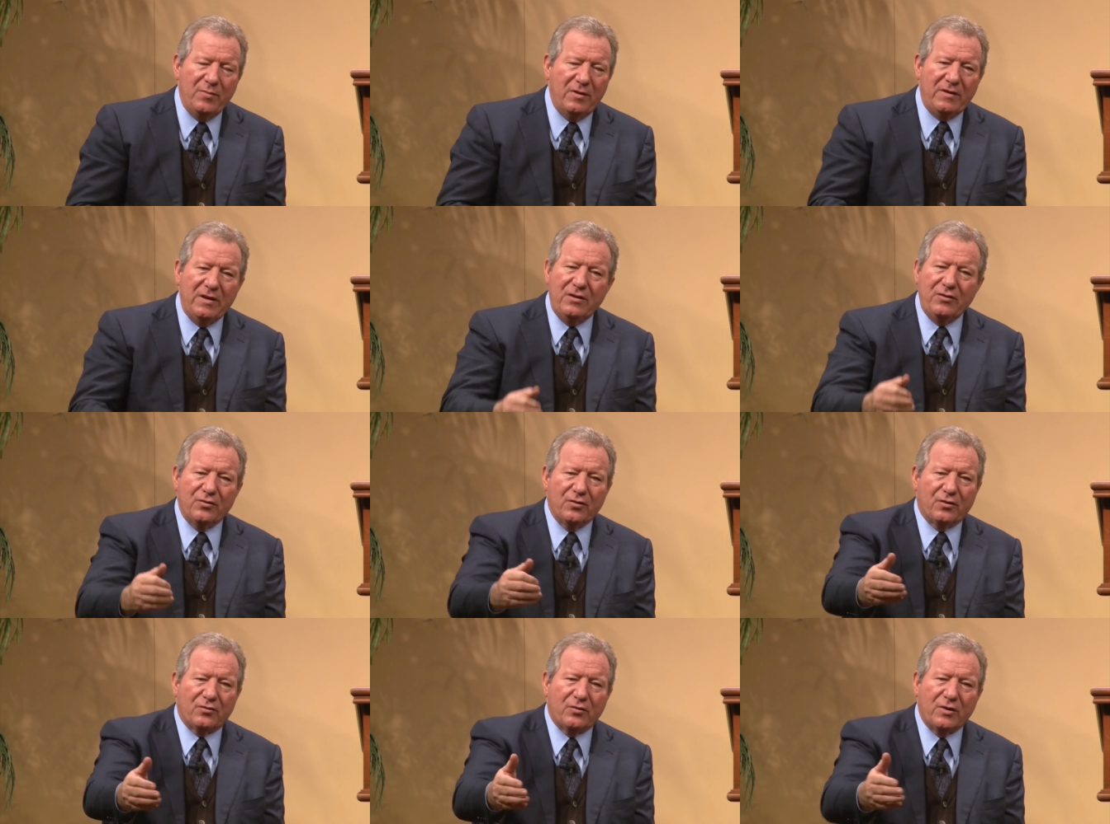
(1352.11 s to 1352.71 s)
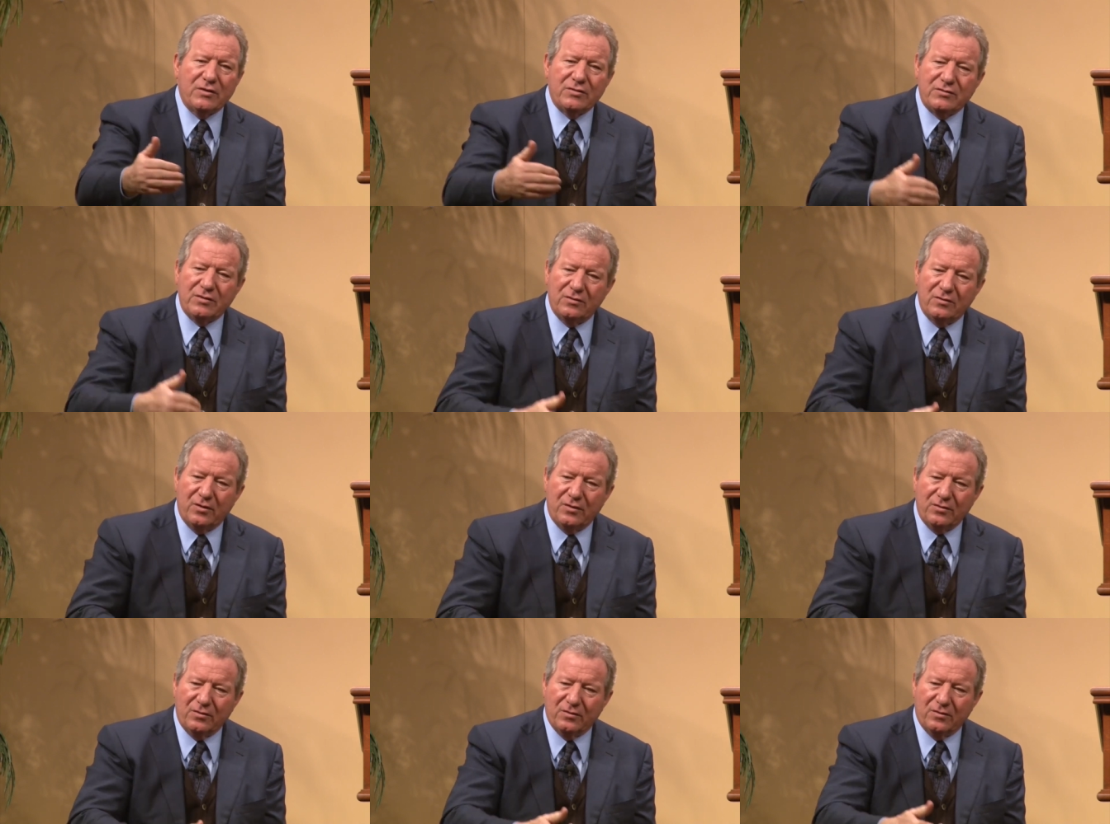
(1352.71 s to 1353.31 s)
But either you're a
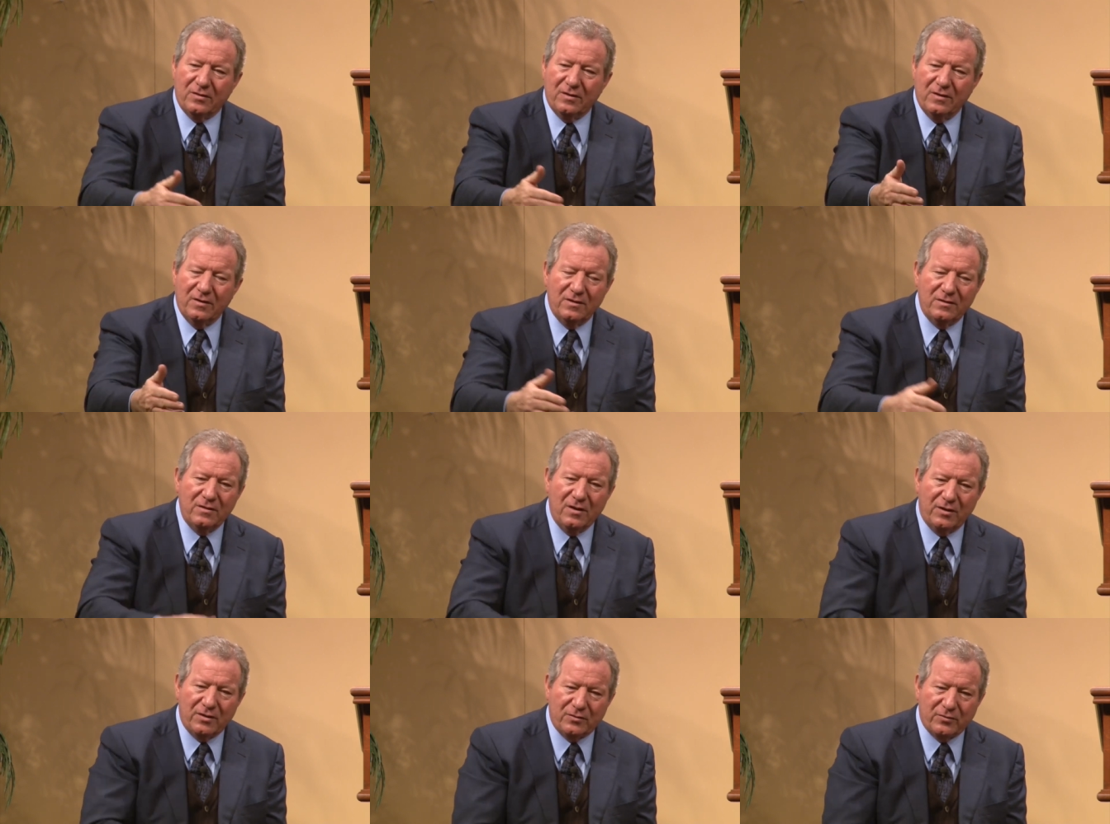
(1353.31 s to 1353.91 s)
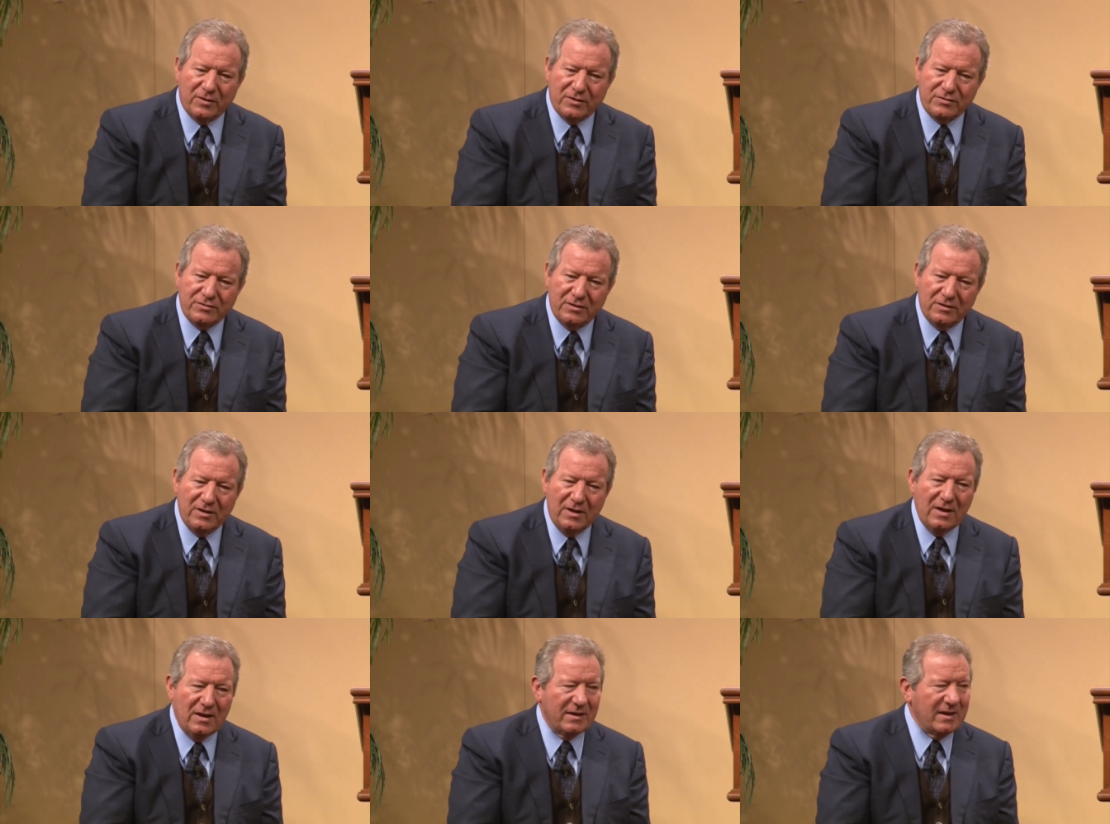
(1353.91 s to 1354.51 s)
Christian or you're not a
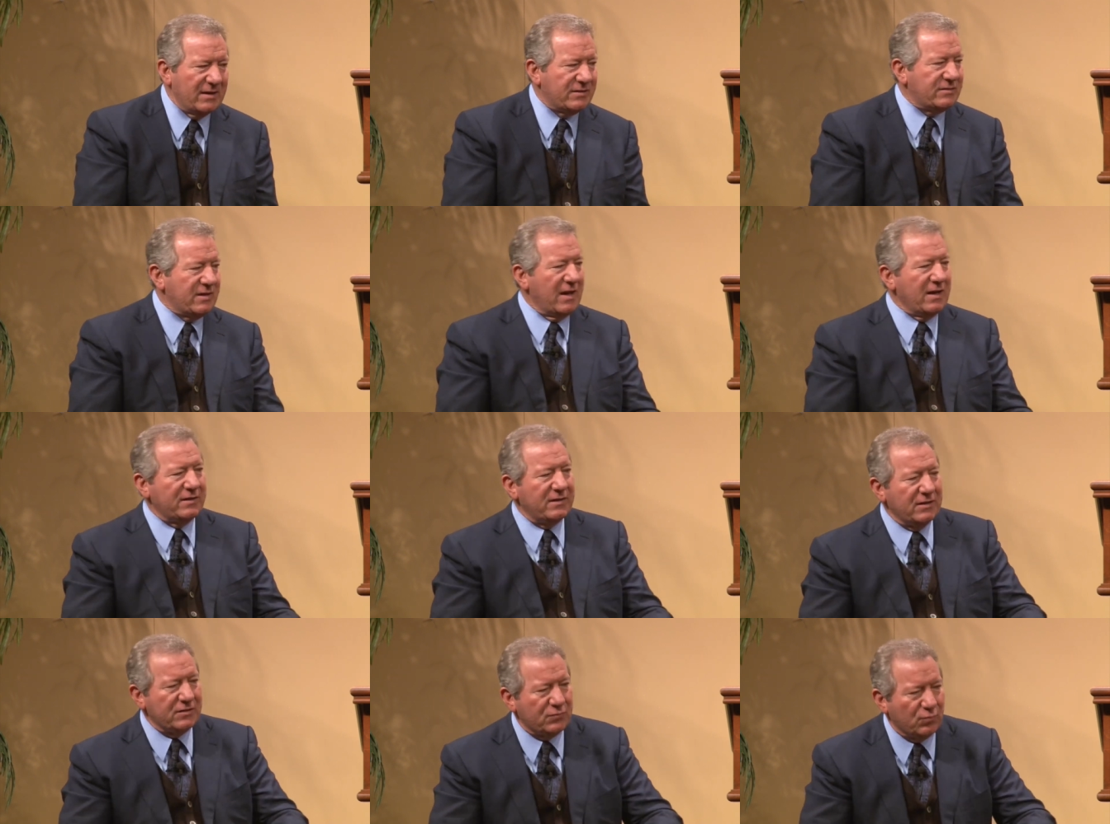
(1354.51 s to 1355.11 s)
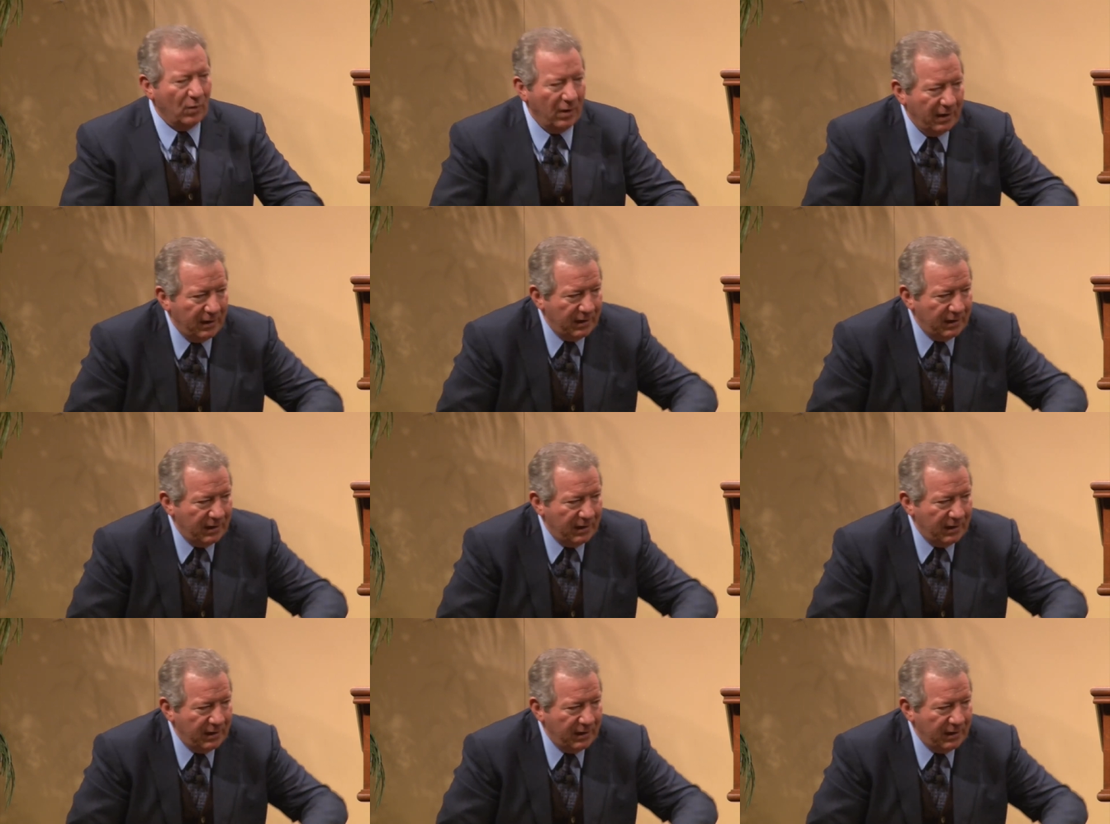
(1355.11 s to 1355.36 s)
Christian. Let's say it this